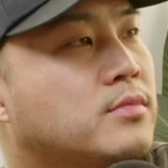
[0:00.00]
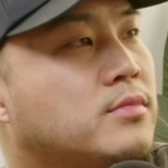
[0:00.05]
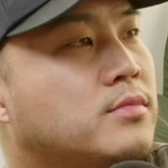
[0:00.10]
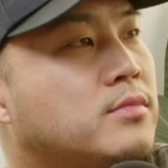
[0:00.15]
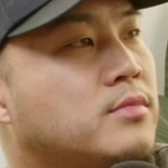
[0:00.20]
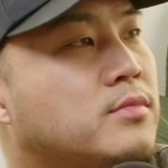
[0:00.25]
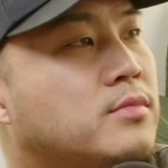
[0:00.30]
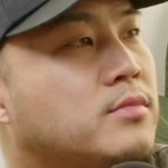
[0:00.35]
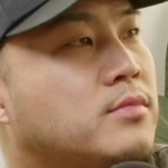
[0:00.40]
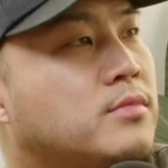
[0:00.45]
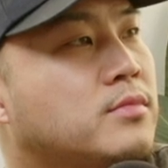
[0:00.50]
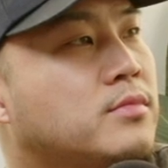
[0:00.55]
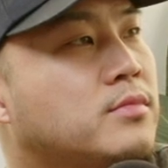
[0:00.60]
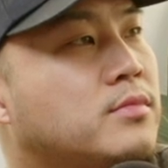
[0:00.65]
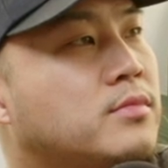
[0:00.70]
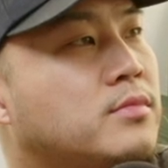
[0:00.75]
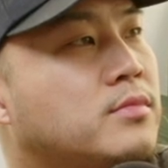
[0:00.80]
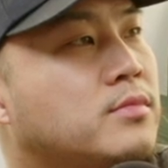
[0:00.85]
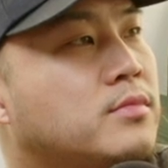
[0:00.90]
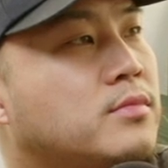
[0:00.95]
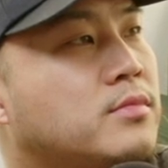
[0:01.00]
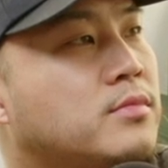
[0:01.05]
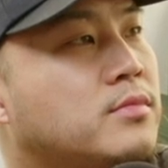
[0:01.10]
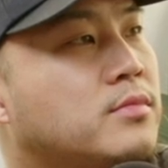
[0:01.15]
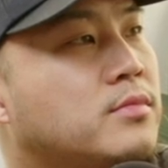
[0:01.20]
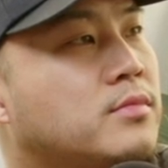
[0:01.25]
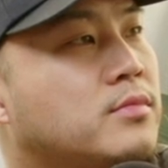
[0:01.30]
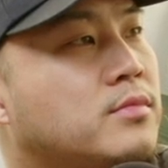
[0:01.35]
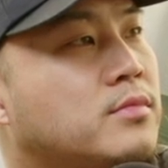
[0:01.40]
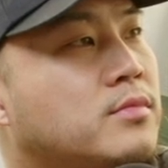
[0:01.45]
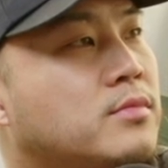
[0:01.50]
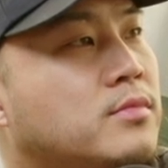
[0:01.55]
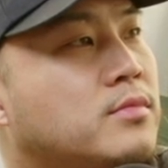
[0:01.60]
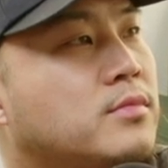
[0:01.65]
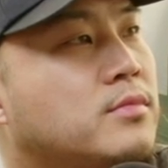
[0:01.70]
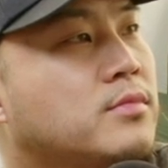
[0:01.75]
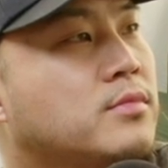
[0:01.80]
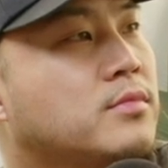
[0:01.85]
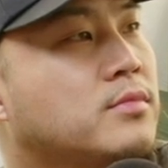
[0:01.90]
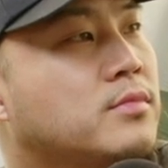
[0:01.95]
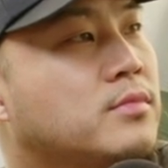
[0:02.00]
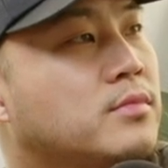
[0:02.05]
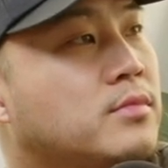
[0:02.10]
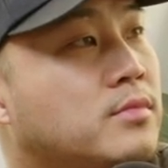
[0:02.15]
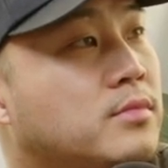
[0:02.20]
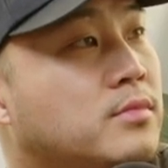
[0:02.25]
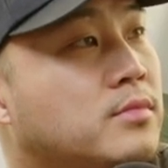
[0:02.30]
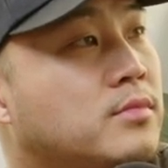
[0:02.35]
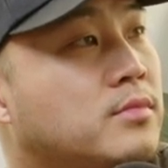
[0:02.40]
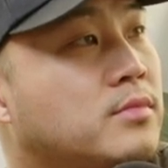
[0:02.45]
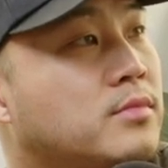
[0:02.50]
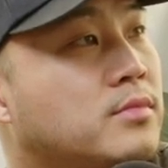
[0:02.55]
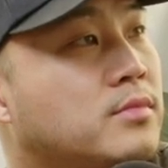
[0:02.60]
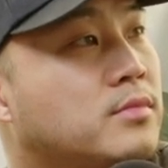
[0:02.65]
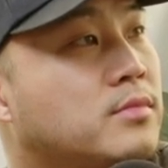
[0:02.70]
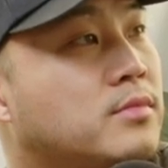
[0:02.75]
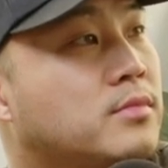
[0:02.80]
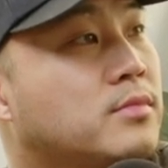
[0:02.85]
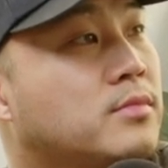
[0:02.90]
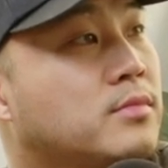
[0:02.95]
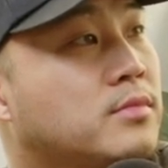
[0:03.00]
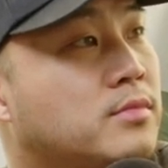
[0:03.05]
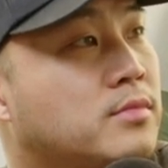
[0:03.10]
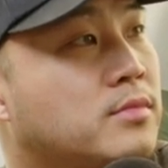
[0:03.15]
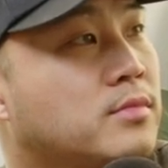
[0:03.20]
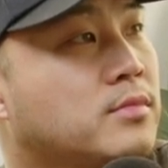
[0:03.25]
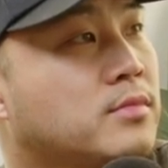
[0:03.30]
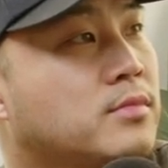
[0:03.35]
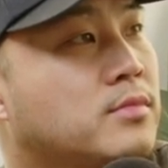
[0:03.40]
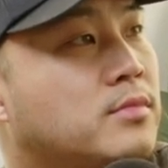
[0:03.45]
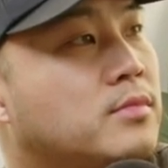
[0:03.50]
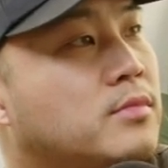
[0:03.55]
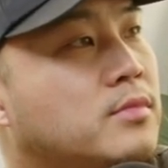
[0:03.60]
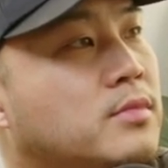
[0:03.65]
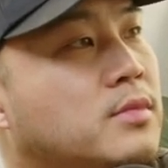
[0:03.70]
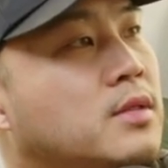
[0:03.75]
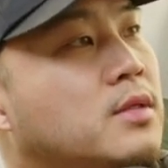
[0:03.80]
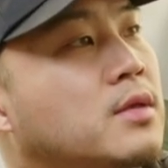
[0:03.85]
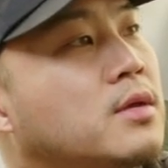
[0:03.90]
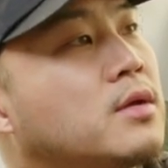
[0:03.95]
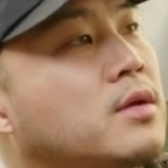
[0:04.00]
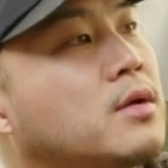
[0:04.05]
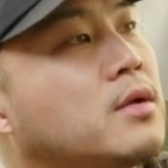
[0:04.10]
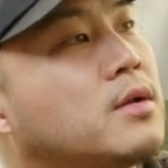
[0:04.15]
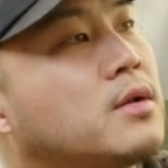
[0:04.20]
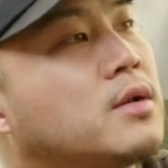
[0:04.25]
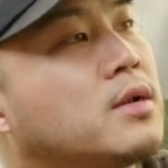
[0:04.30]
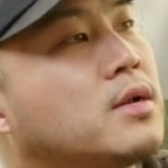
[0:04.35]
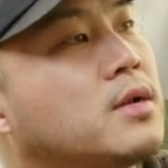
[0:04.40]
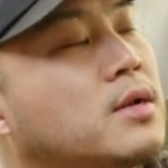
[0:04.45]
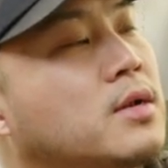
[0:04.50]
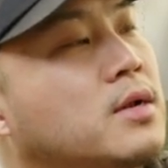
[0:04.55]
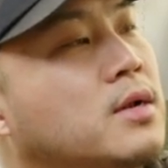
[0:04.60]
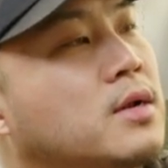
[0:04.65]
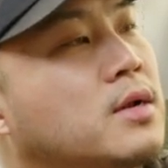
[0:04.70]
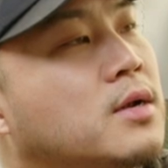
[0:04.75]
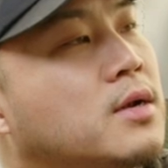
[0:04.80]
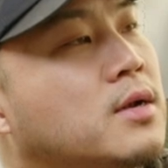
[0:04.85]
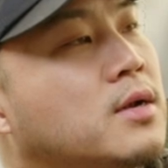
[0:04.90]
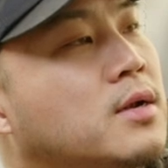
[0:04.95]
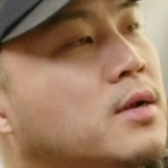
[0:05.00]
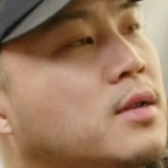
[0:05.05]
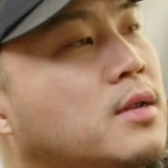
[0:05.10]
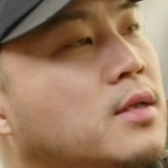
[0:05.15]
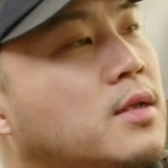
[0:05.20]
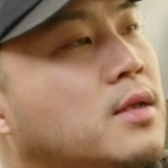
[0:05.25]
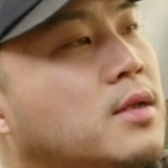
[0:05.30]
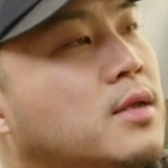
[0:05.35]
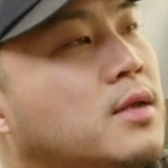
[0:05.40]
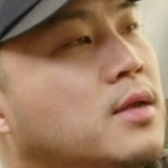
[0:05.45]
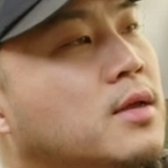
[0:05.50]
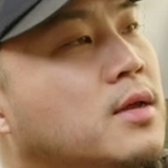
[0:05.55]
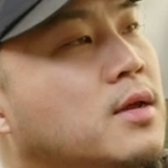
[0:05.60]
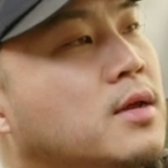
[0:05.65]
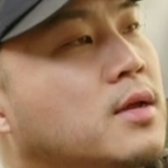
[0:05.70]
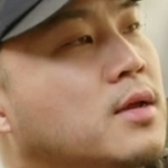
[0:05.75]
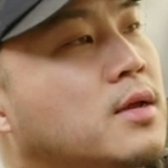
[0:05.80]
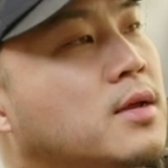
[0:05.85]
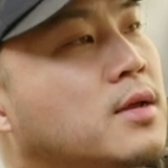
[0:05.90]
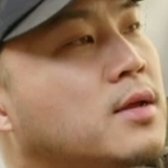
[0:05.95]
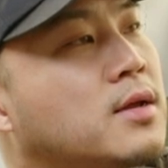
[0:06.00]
(not speaking)